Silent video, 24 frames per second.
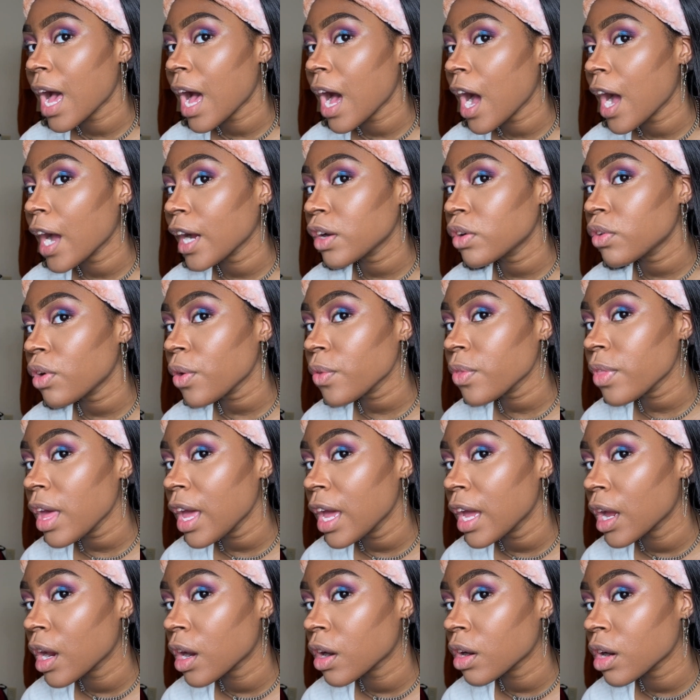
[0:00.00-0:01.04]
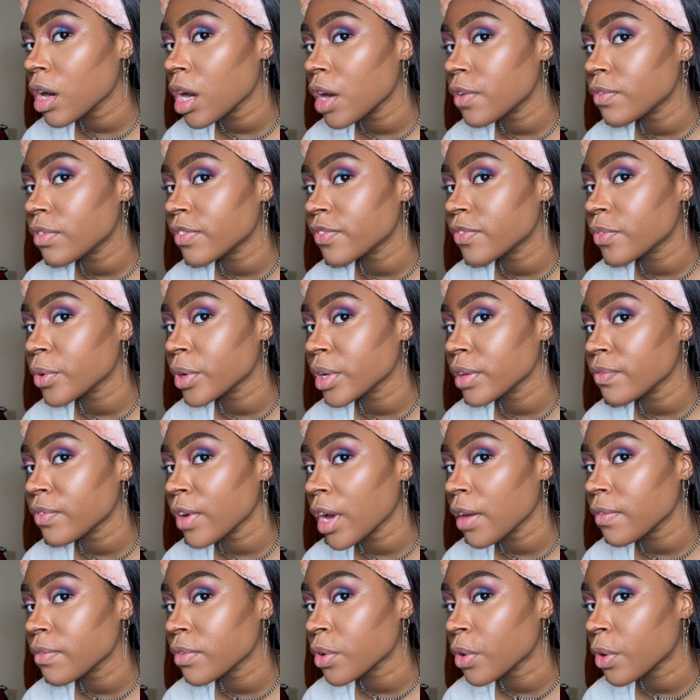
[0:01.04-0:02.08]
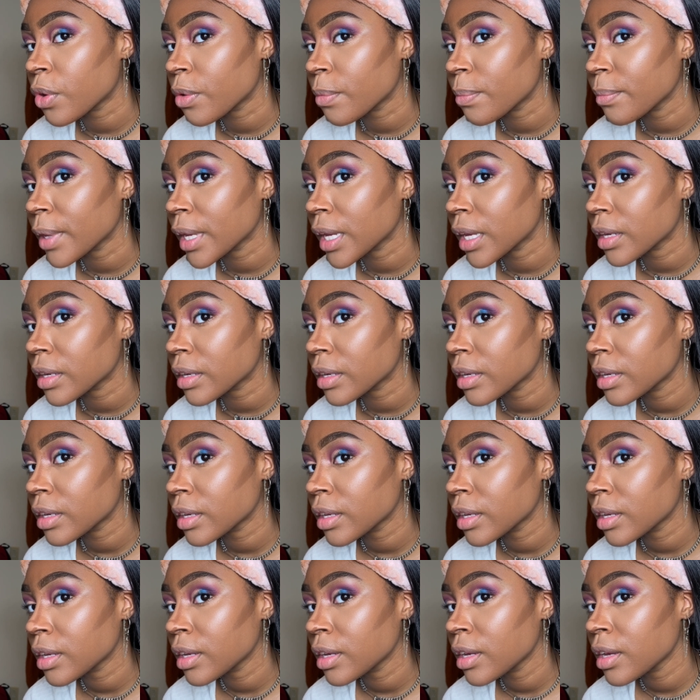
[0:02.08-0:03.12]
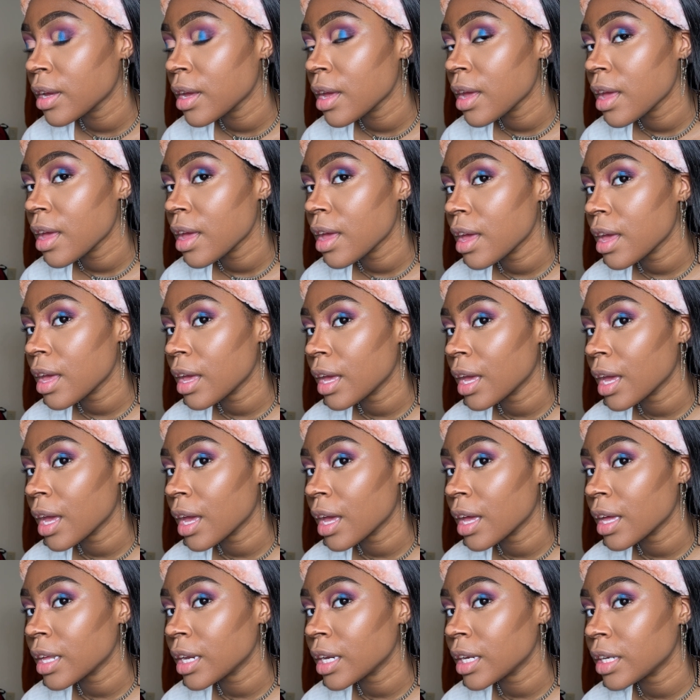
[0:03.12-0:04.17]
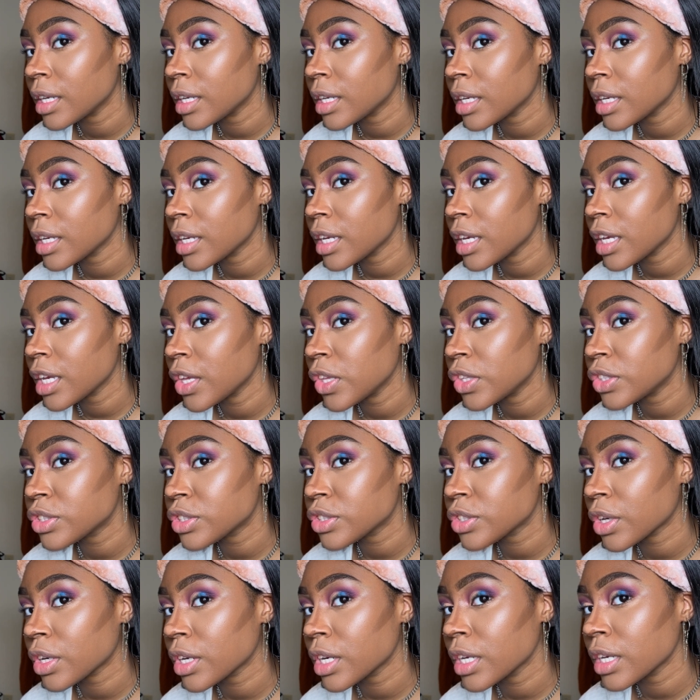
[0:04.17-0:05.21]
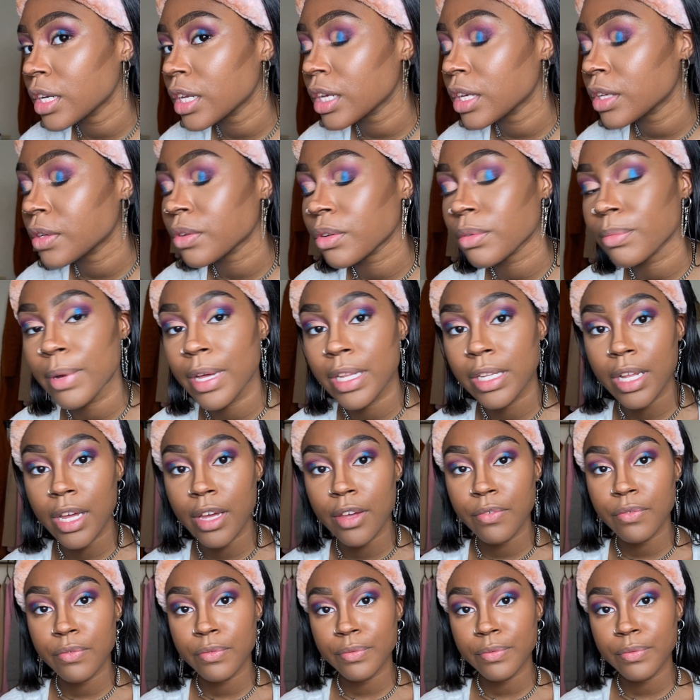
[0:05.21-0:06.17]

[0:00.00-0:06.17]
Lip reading: I grow the hair of a 45-year-old man, and it's starting to hinder my life.